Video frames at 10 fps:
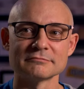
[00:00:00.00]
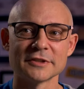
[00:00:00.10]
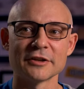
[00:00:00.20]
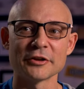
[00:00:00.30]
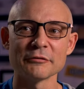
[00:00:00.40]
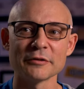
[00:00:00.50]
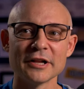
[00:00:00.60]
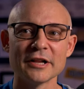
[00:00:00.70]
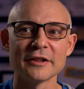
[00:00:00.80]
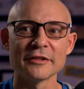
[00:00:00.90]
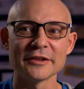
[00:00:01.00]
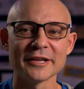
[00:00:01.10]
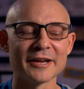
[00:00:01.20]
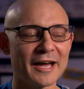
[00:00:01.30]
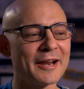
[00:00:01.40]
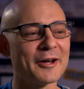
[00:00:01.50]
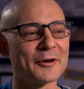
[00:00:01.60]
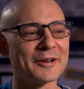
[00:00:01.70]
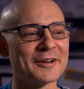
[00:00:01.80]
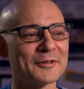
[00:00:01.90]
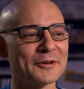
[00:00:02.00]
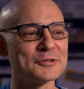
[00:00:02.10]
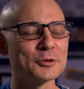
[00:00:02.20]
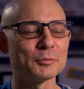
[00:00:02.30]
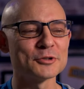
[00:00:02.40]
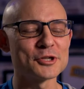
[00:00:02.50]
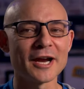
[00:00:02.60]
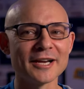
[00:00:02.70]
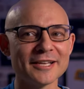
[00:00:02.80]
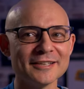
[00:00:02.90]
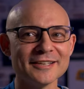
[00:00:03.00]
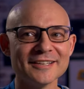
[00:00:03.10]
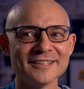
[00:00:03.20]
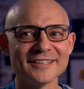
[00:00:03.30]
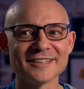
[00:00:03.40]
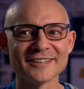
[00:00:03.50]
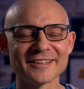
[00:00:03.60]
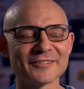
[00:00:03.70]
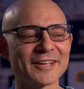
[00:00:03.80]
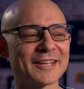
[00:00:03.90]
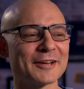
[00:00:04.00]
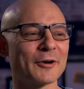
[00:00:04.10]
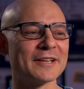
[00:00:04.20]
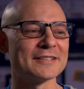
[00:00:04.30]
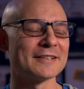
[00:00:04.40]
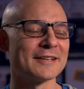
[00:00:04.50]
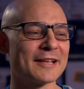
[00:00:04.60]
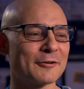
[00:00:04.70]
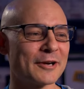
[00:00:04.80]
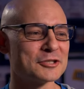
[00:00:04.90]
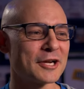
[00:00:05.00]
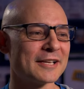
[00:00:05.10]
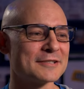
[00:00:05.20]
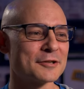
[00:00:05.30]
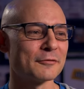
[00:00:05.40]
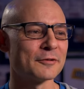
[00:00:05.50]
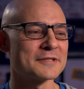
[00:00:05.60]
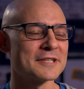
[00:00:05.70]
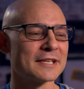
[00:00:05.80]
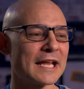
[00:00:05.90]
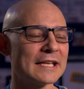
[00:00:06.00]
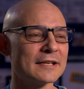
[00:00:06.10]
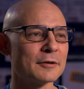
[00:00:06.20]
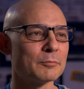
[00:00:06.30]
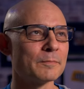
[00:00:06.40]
You know, is that right, Mike? Yeah, I know, I know. They're super shiny. The beetles get that great that great shiny surface, and I did a